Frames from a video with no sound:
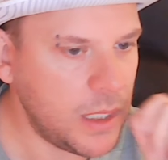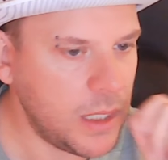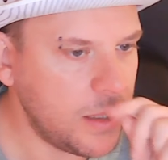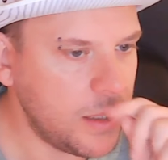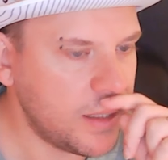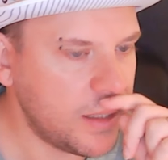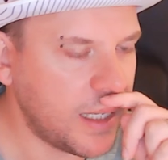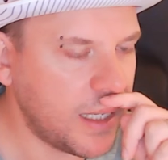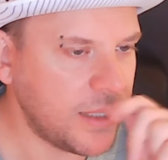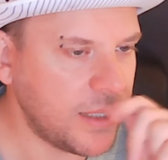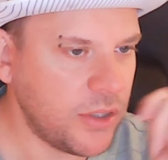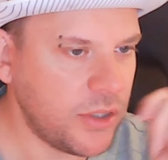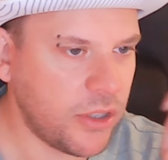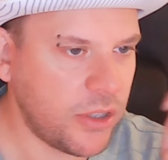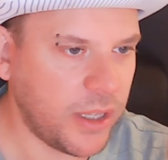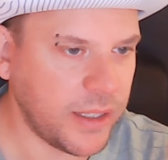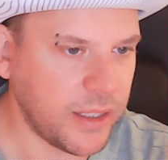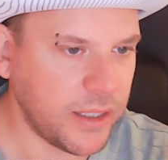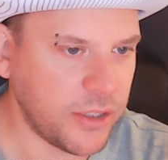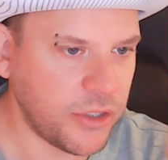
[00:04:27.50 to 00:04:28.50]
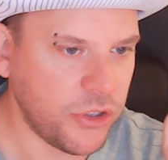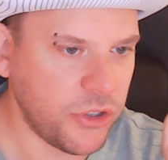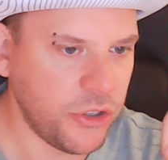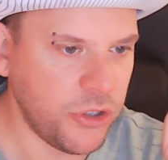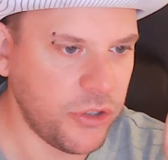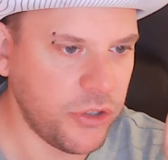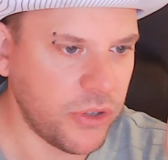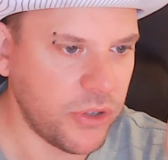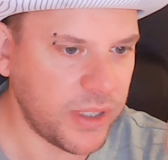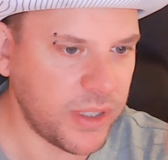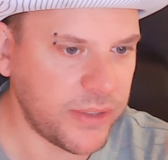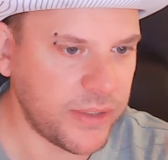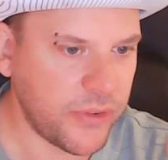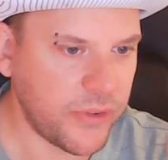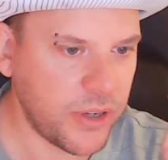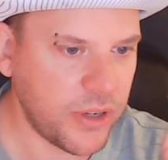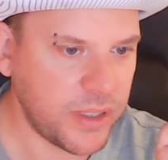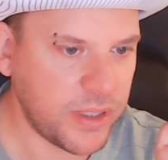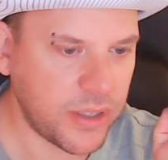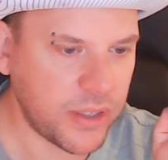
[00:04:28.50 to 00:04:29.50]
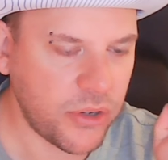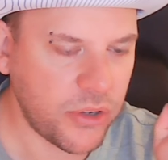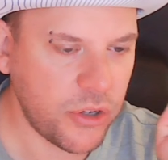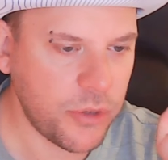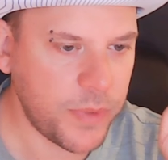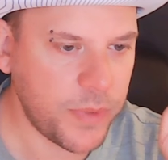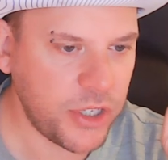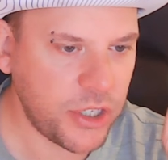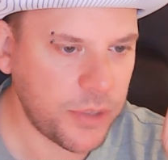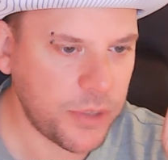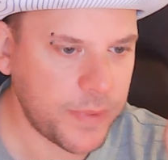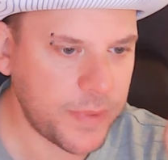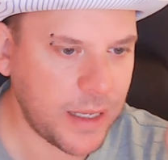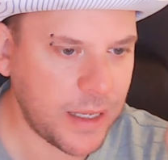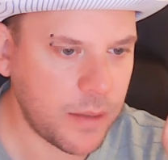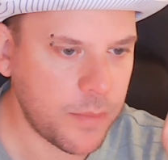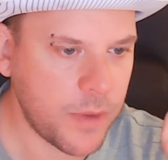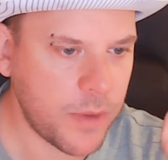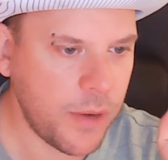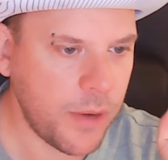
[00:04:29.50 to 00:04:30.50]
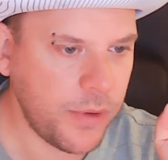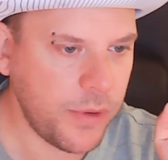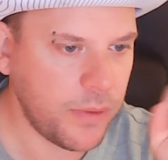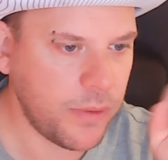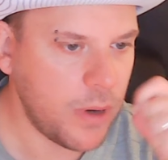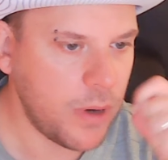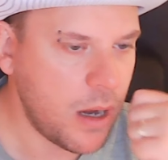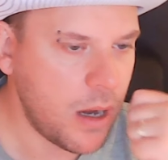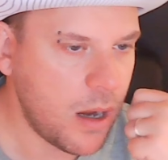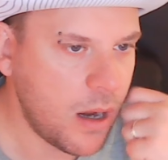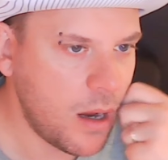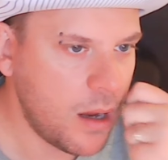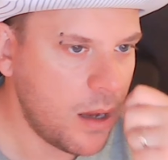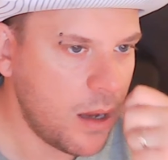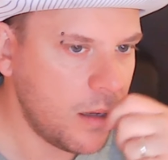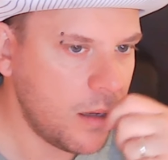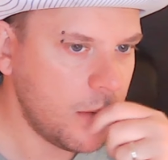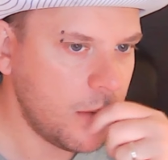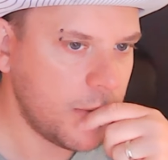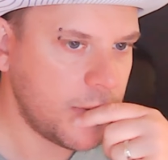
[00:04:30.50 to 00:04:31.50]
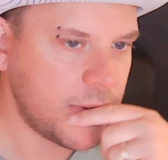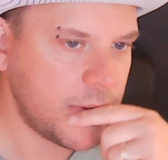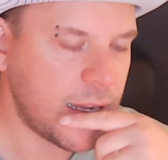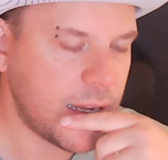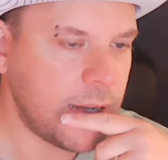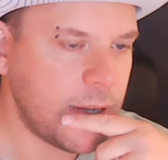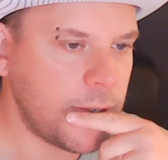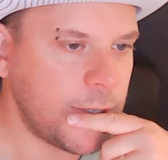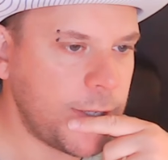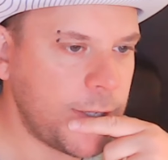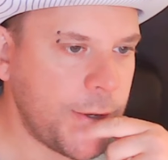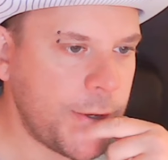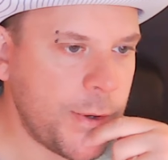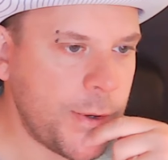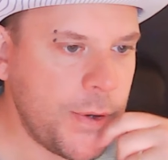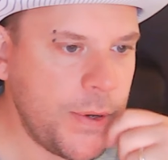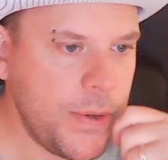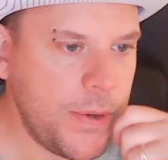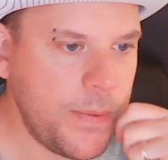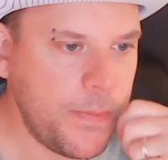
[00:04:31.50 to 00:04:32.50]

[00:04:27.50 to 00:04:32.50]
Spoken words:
So it's sort of like the 2 knights versus the 2 bishops at the moment. So not sure.